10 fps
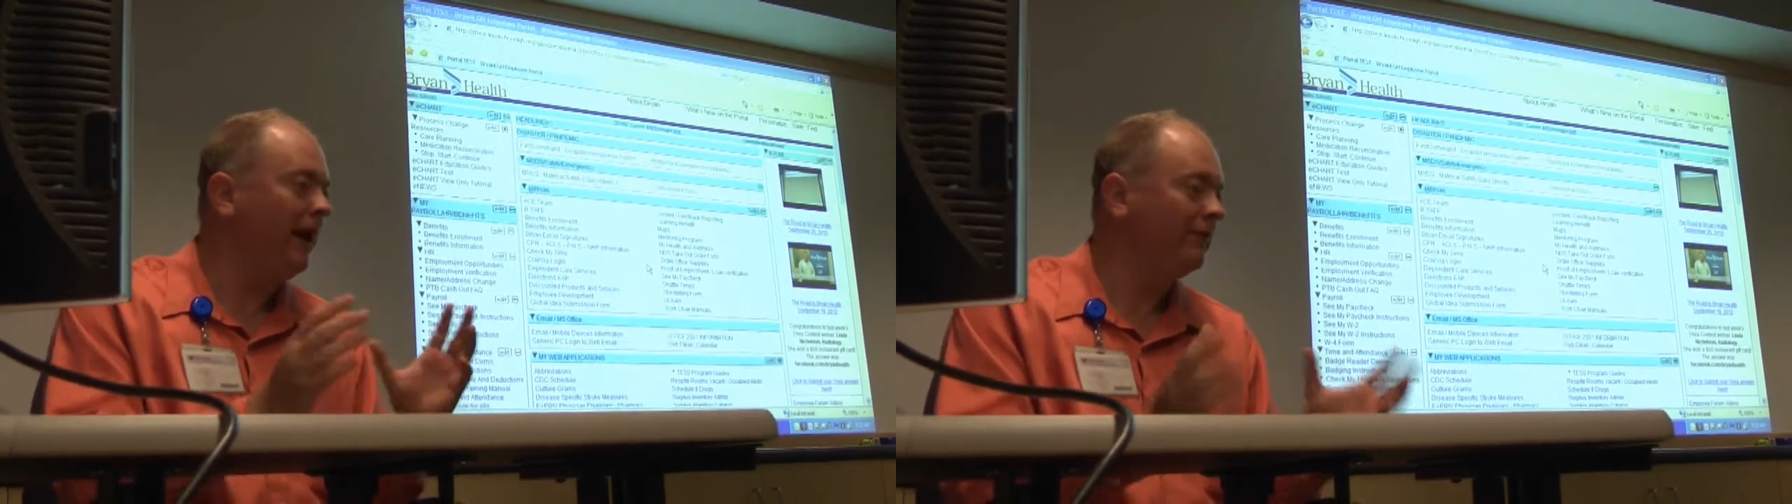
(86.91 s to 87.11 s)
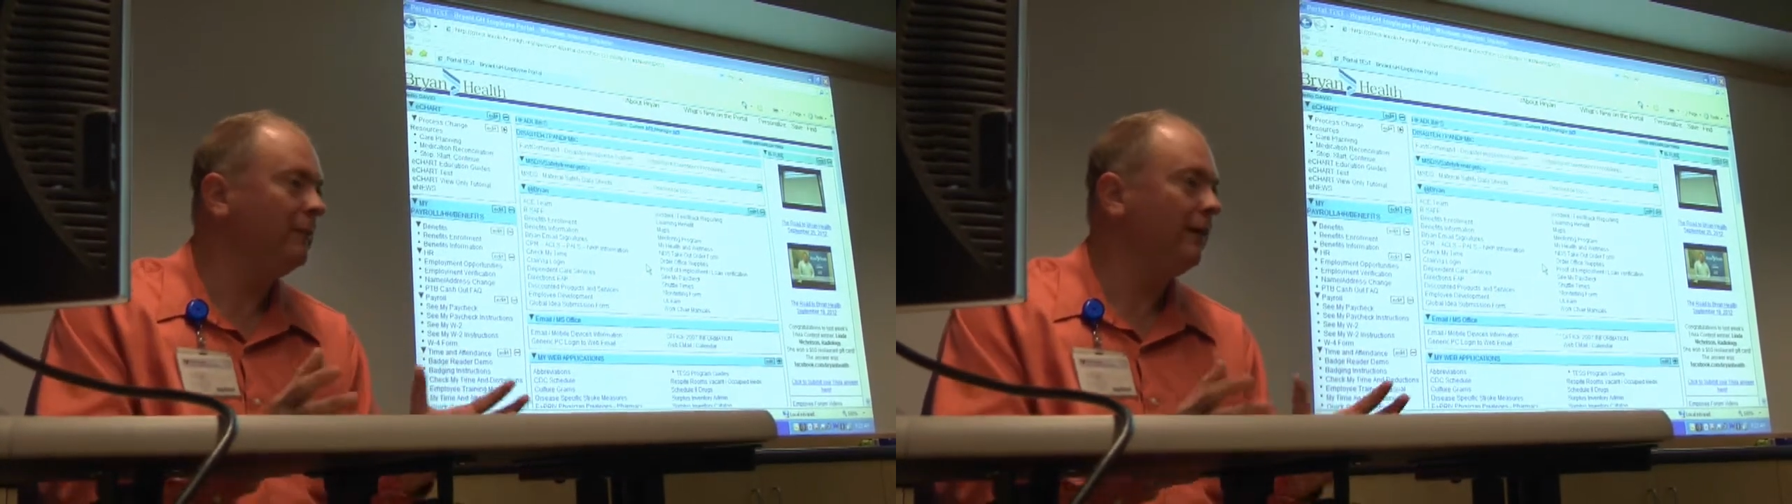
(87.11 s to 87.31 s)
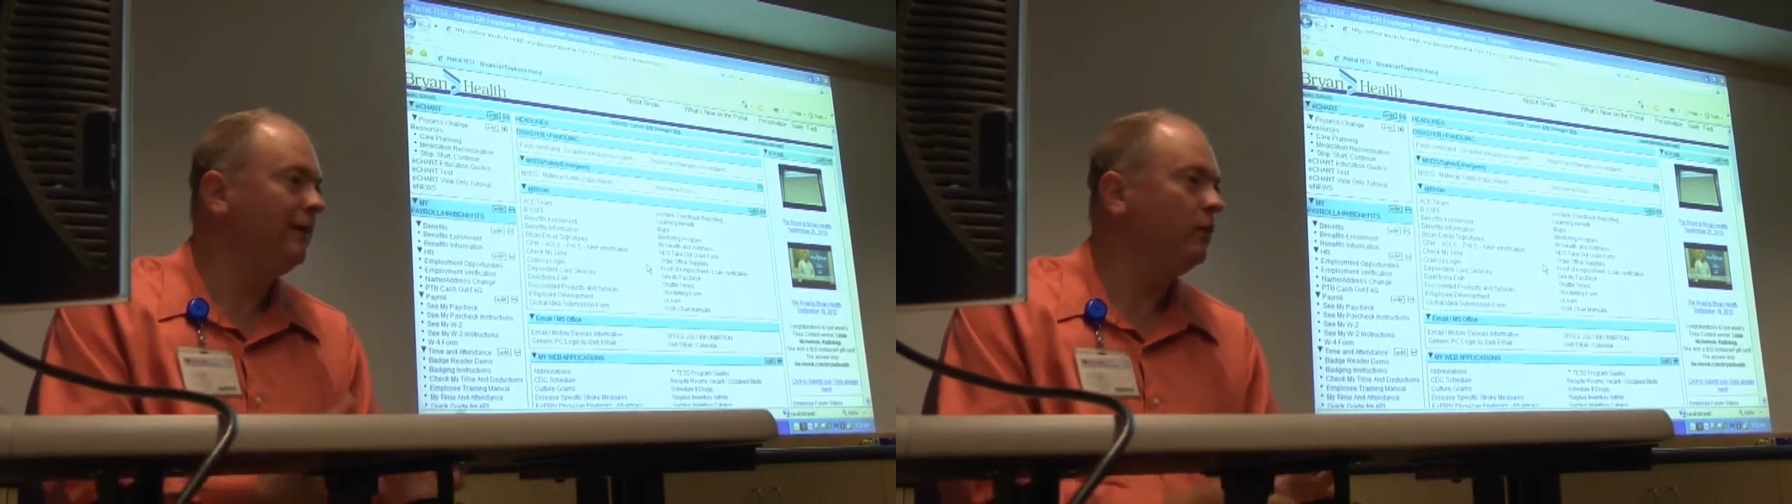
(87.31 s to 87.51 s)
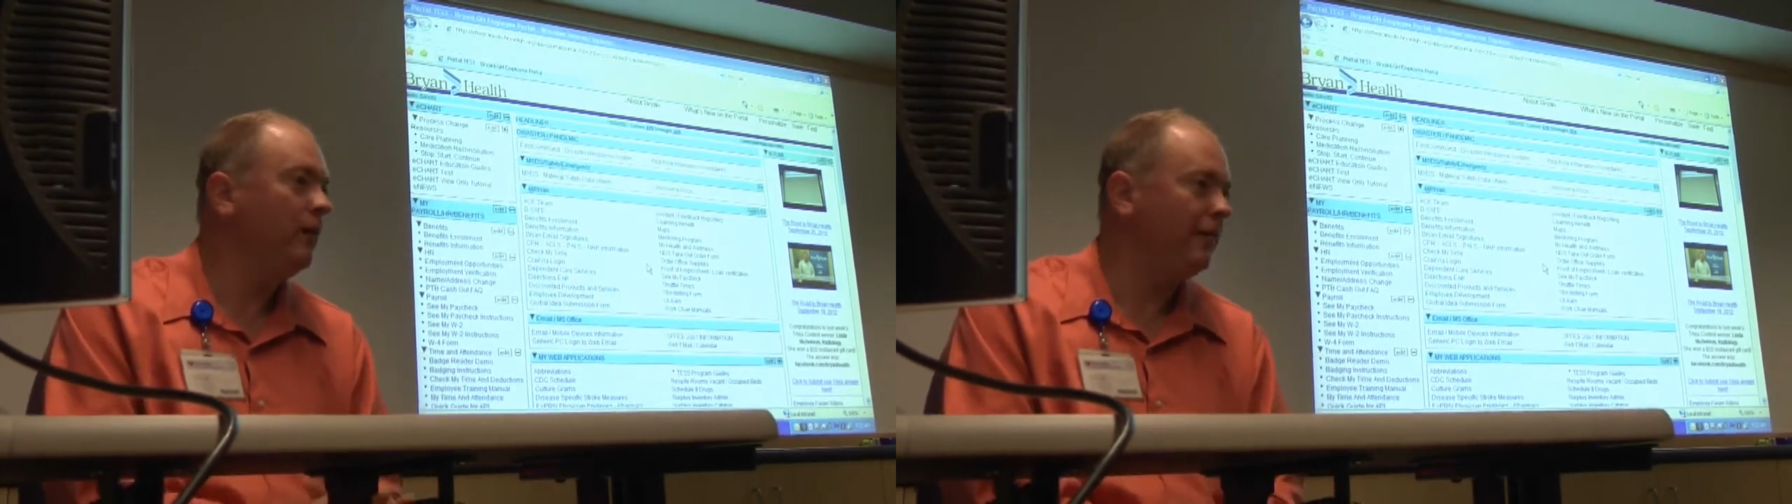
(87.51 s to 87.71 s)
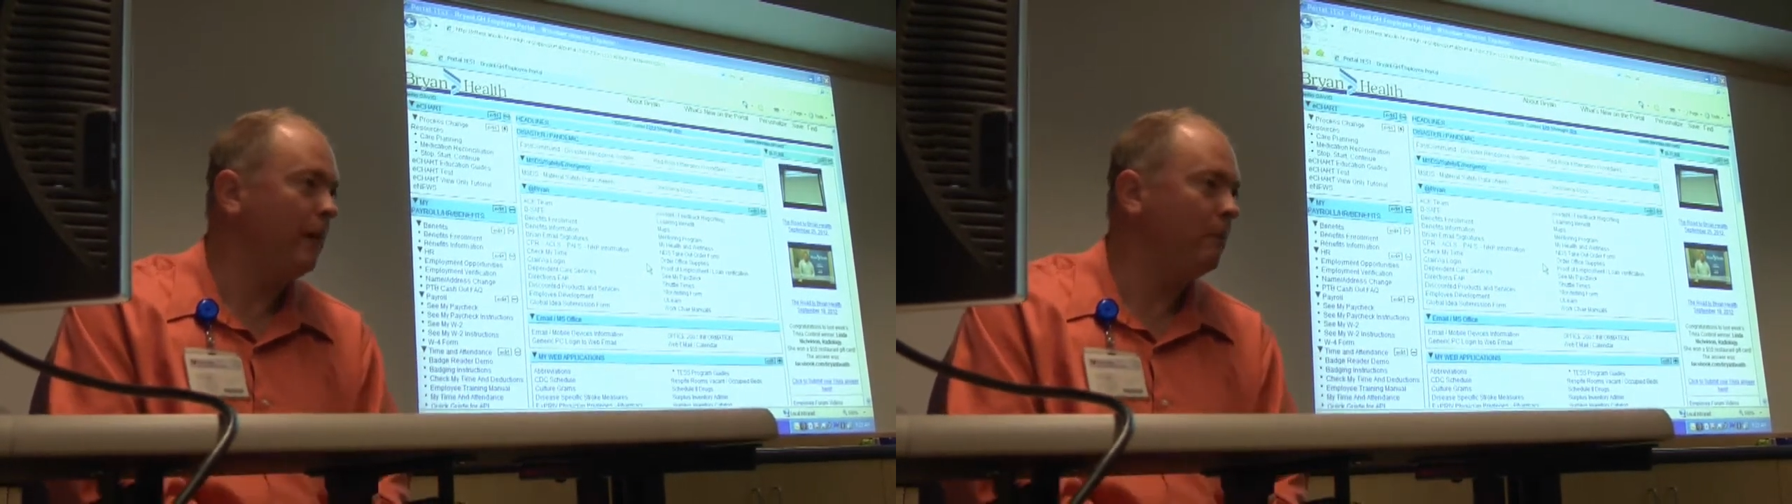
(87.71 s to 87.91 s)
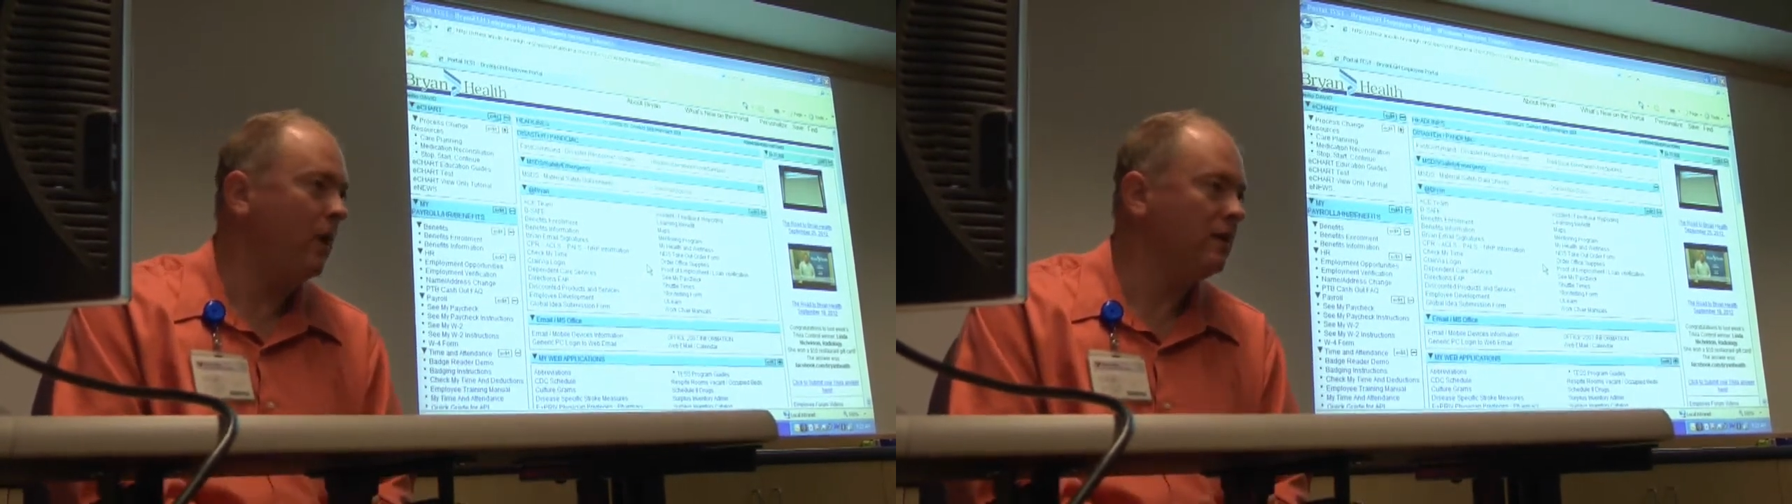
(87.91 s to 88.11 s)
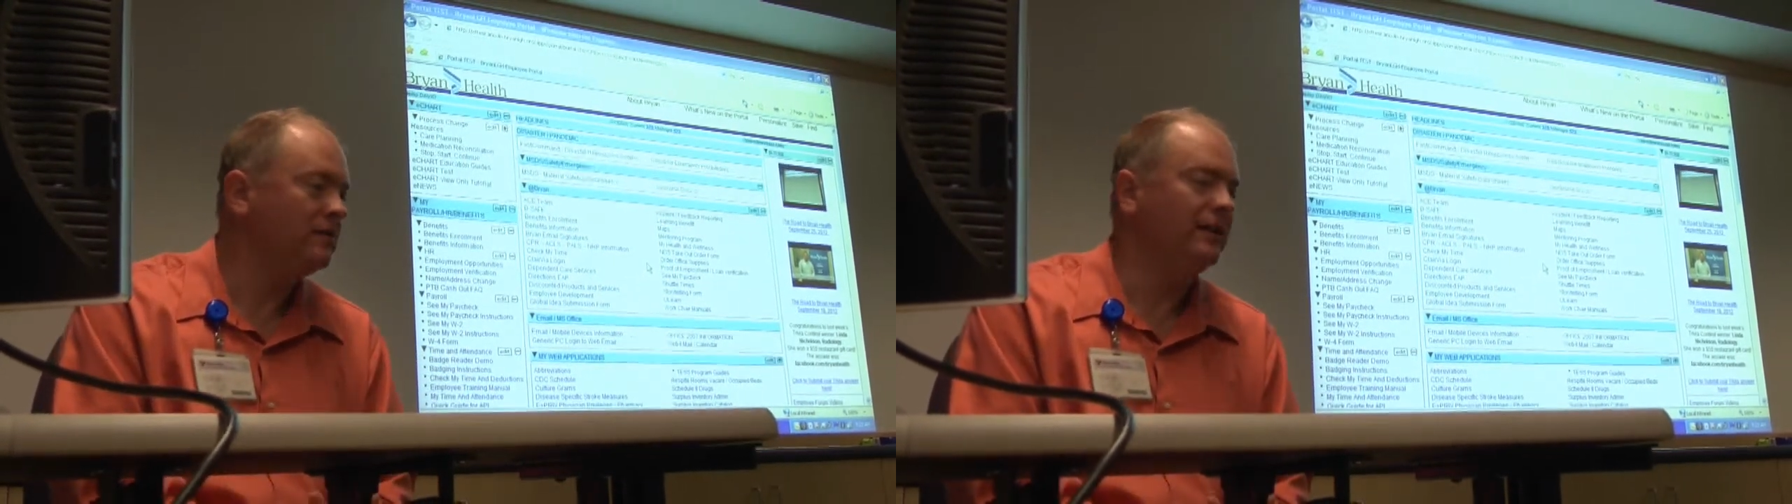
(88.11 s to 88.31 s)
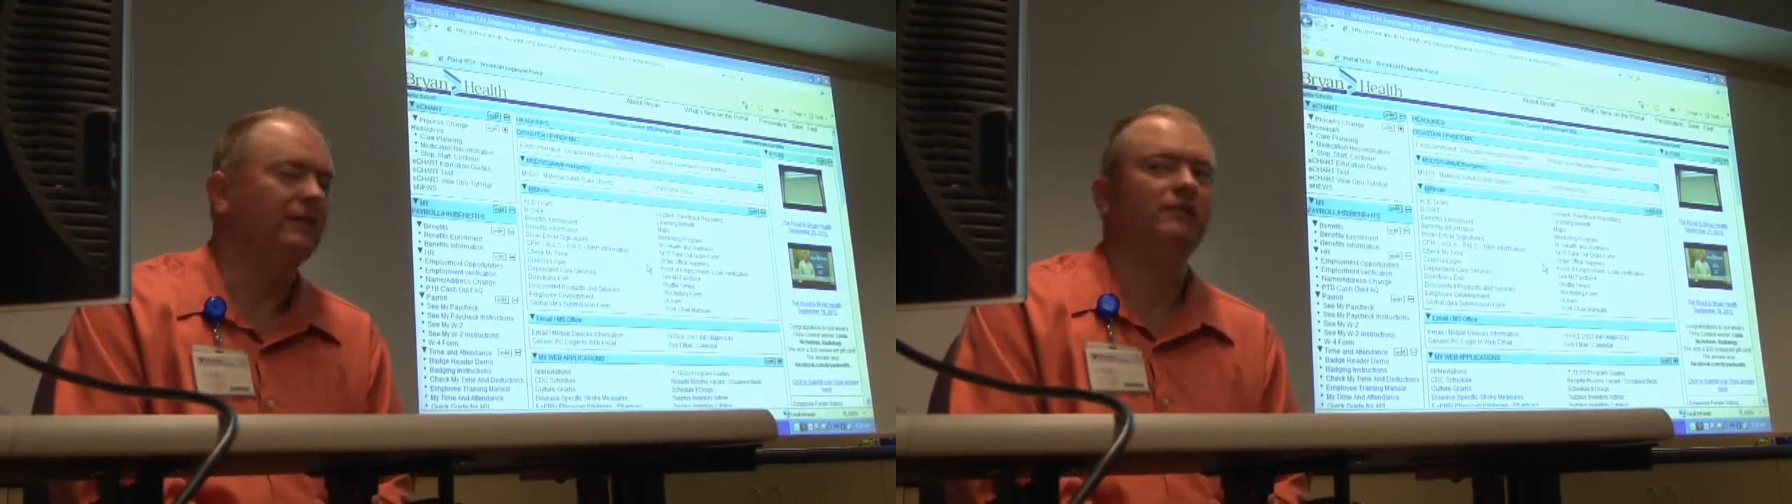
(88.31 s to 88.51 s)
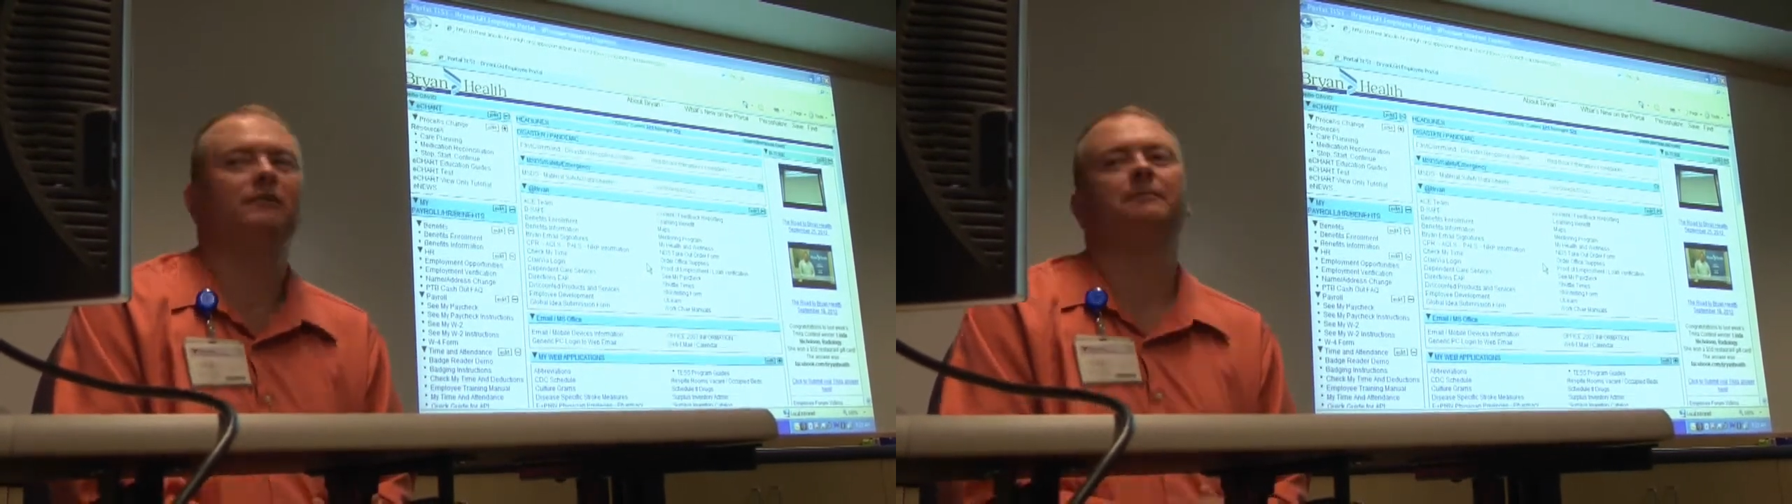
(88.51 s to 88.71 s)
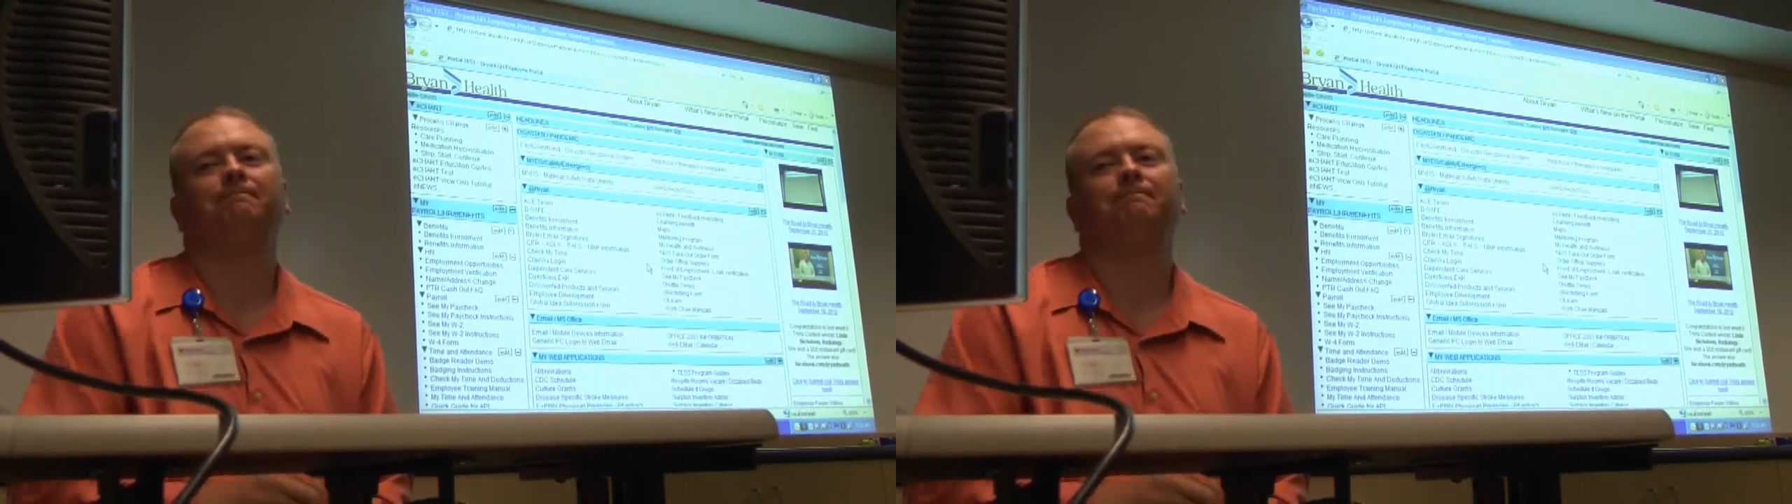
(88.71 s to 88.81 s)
everybody with that process.